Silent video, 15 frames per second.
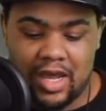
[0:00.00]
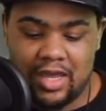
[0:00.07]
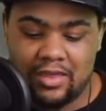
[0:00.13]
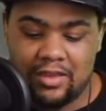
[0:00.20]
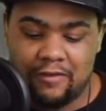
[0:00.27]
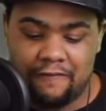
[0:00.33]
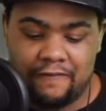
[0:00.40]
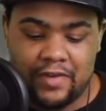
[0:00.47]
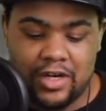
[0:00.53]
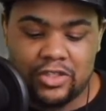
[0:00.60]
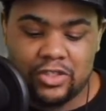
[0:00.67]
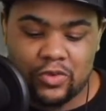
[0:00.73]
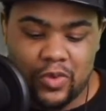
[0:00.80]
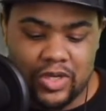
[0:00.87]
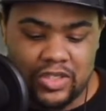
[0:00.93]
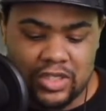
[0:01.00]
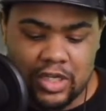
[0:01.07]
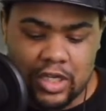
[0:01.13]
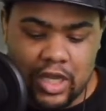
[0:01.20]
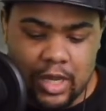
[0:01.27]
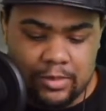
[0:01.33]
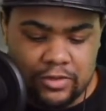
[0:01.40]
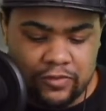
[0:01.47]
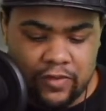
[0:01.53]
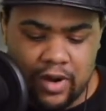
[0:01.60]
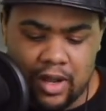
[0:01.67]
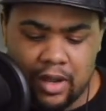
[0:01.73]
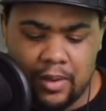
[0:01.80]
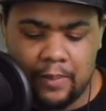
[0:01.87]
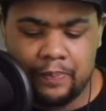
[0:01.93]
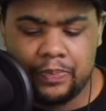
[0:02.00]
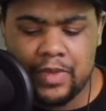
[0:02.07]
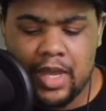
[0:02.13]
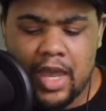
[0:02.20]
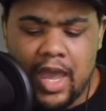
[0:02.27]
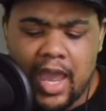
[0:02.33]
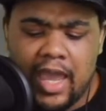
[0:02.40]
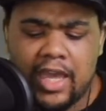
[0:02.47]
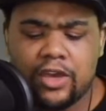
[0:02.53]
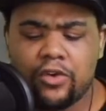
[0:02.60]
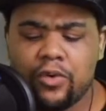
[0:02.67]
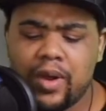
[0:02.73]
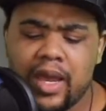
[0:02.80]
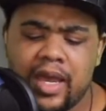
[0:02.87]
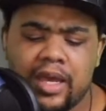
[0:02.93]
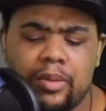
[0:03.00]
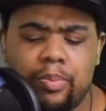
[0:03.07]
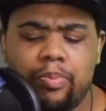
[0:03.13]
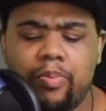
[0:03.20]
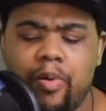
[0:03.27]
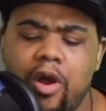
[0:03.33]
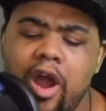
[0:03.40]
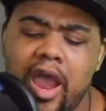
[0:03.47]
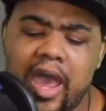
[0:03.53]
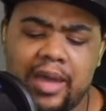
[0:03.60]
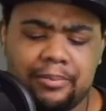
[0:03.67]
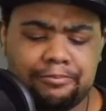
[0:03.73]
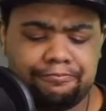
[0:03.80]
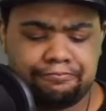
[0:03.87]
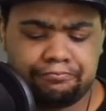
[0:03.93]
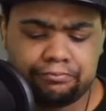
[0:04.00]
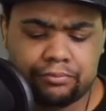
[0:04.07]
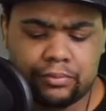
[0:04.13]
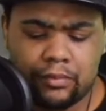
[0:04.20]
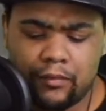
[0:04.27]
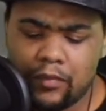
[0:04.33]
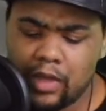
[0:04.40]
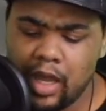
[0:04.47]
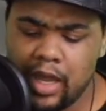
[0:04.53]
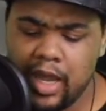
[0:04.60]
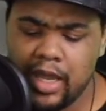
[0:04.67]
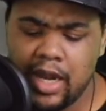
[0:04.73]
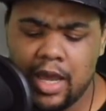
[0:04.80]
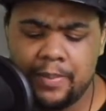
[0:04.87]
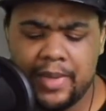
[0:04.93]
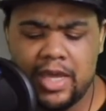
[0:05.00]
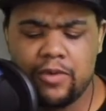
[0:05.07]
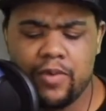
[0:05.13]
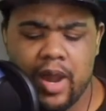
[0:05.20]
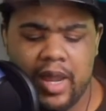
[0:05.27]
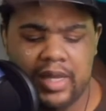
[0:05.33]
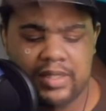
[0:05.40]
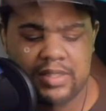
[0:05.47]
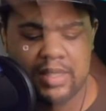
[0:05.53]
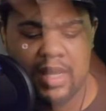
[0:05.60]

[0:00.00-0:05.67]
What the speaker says: And the first question comes from a Craig Pratt. And he writes,